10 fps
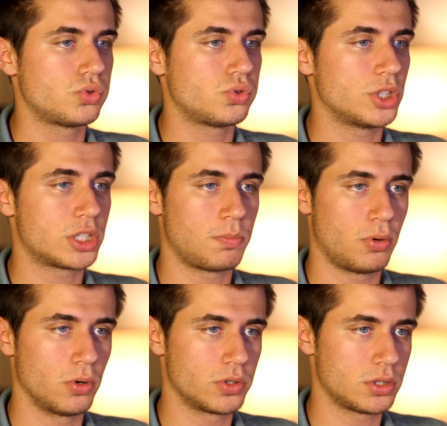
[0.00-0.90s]
it
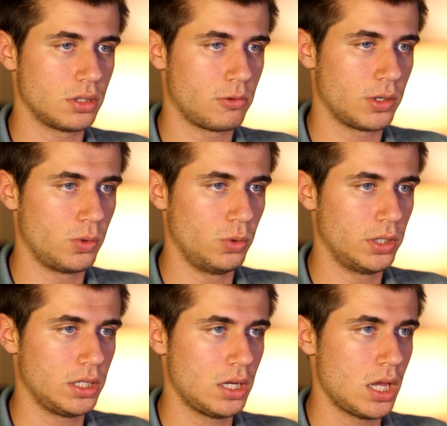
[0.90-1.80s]
supports liquid
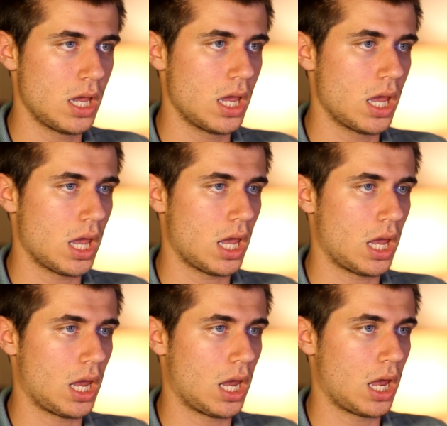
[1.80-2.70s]
cooling.
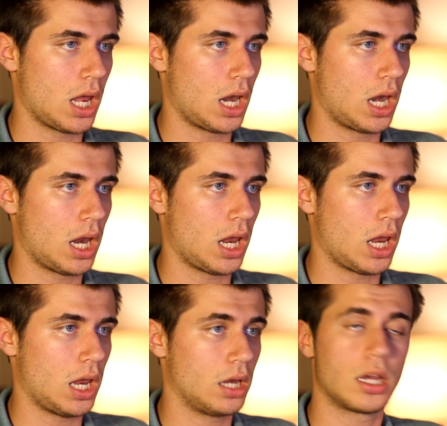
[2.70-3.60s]
And
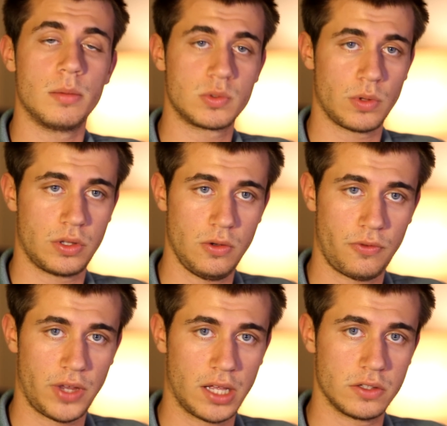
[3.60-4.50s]
it comes with 2
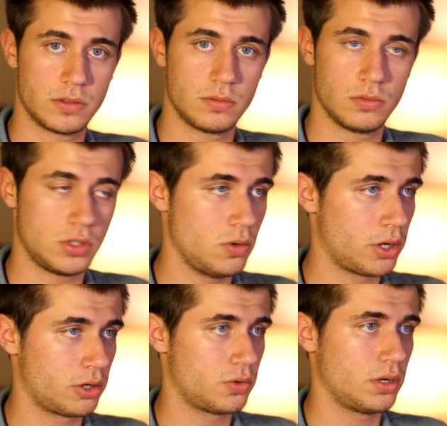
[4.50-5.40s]
fans,
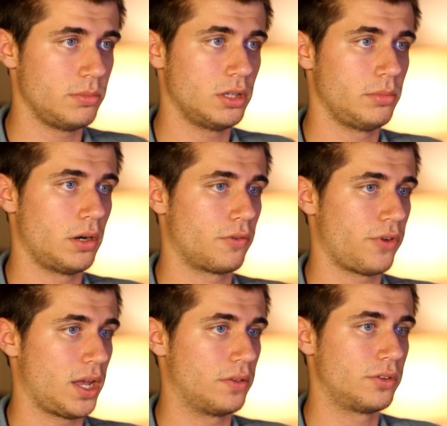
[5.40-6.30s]
220 millimeter
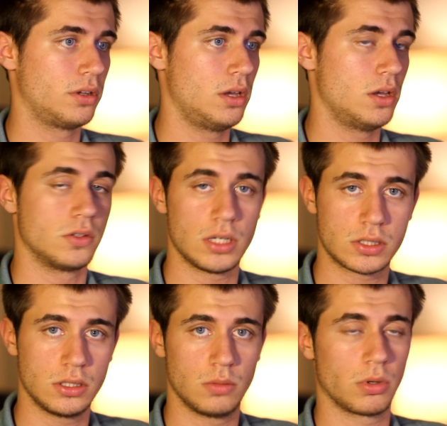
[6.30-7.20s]
fans. So
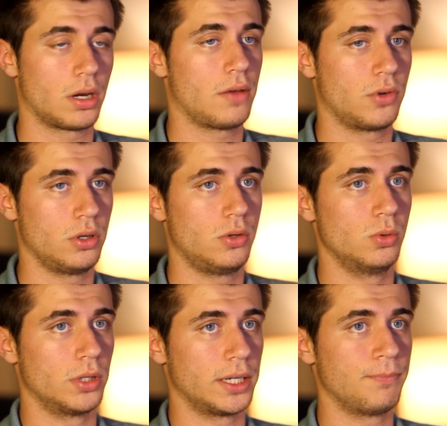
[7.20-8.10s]
that's good. We're going to have good
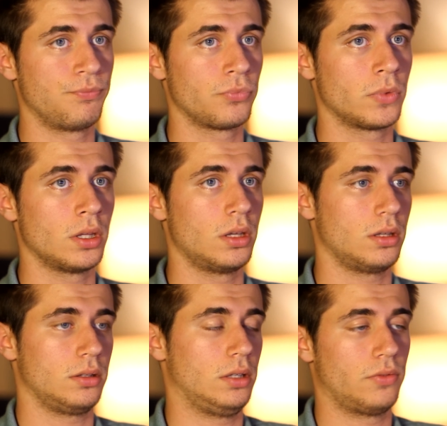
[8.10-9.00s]
cooling,
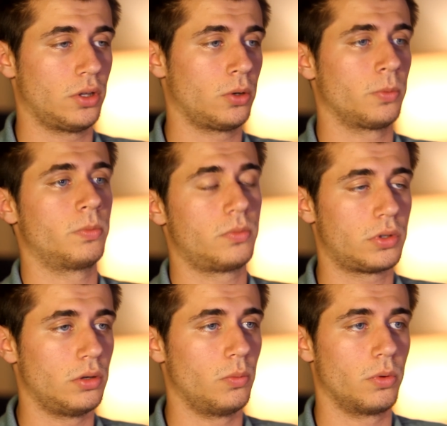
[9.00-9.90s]
even though
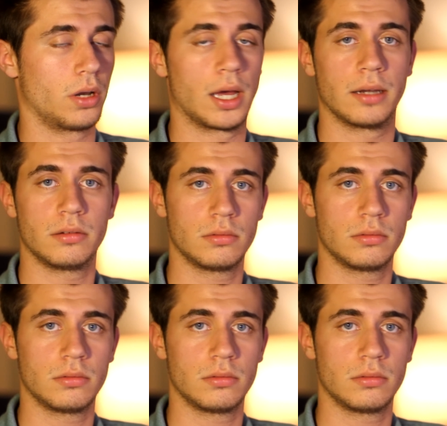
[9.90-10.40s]
we're not